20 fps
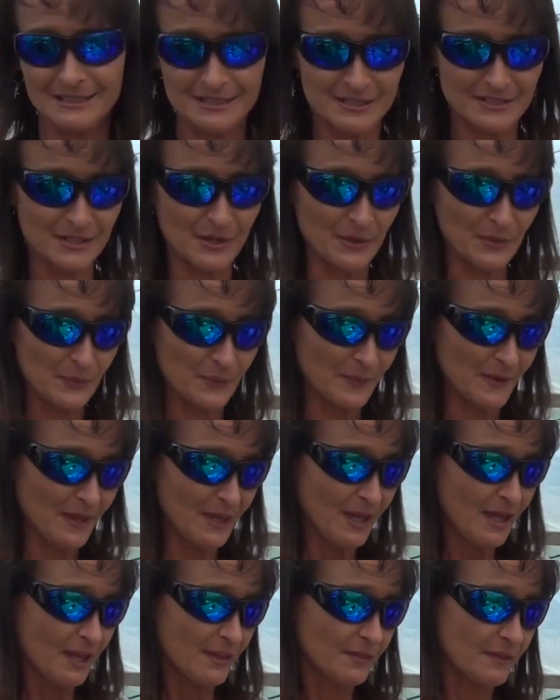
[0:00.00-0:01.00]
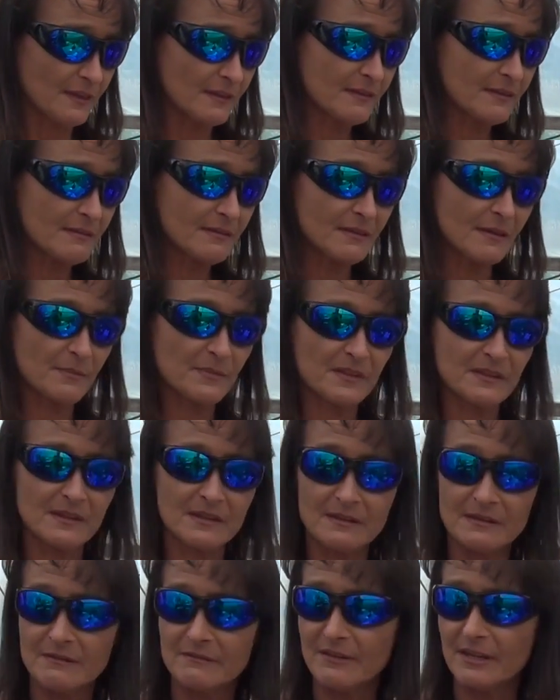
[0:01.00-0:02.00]
So this is something
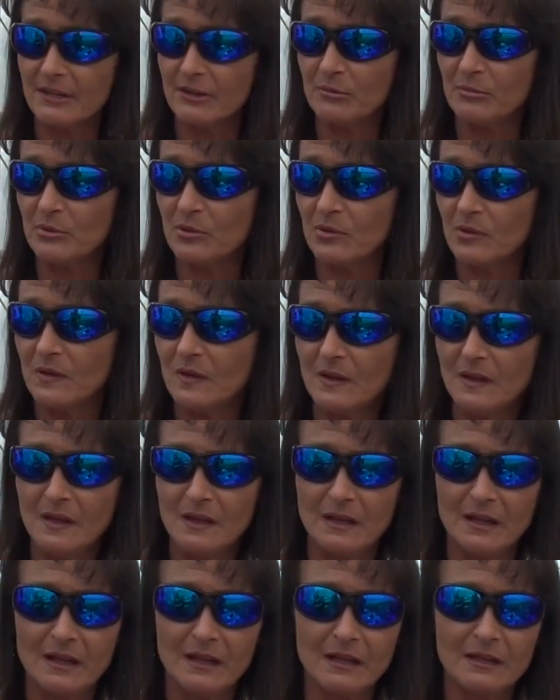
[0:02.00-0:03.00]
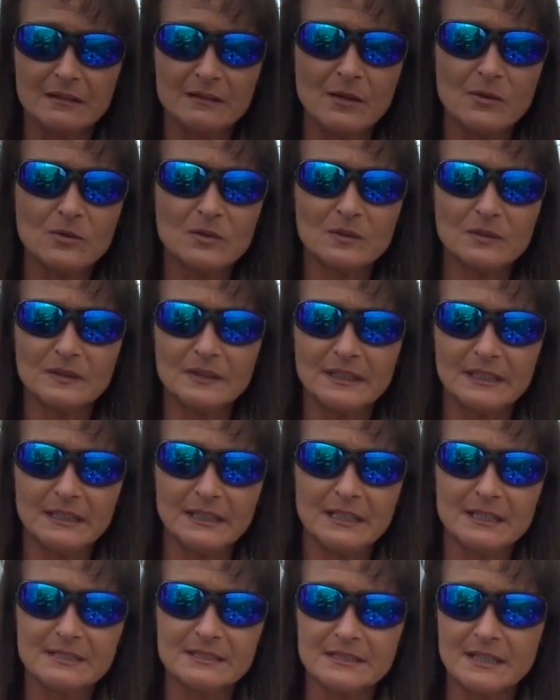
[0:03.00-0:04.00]
that is available
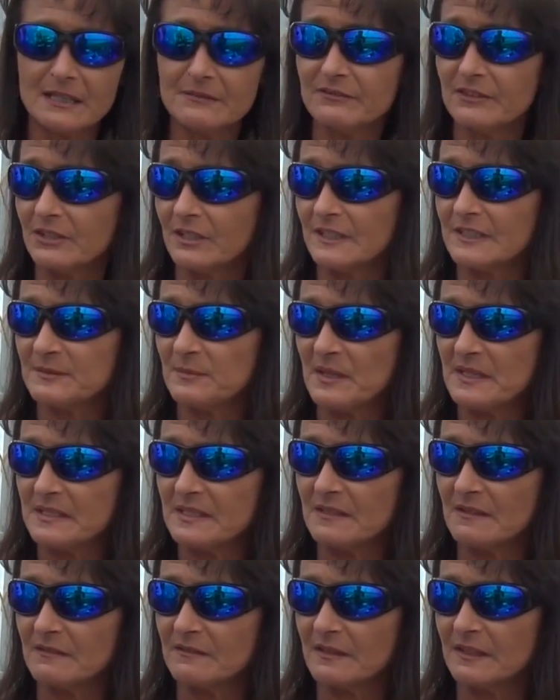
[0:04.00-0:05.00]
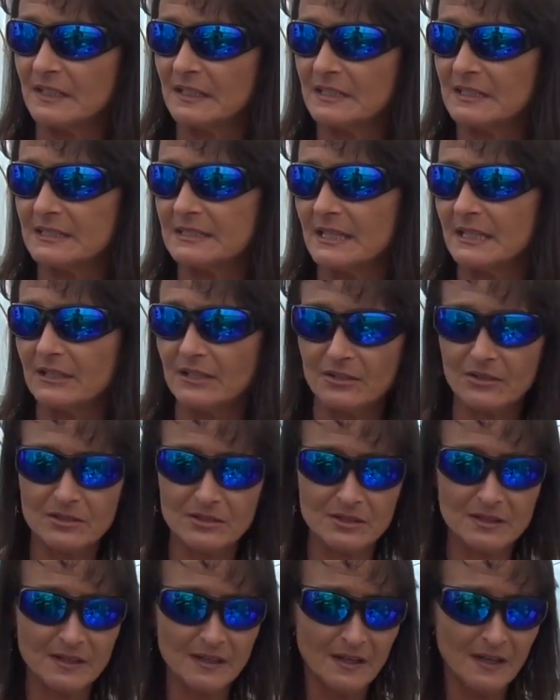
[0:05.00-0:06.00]
locally, and it's not very expensive, and it is a
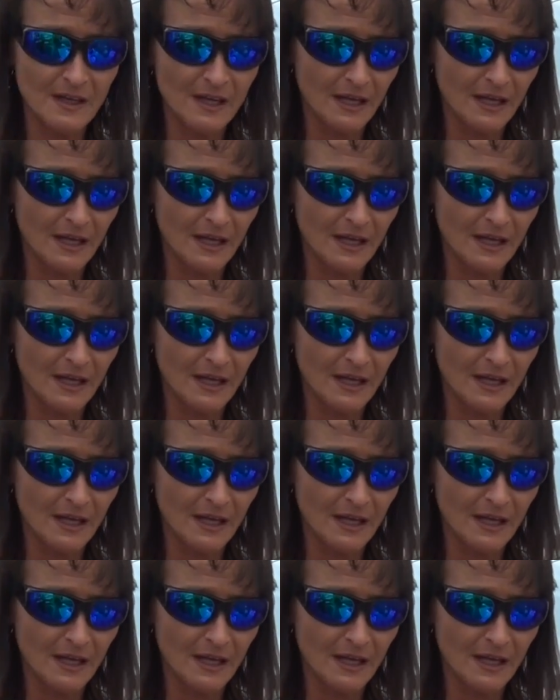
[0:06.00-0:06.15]
good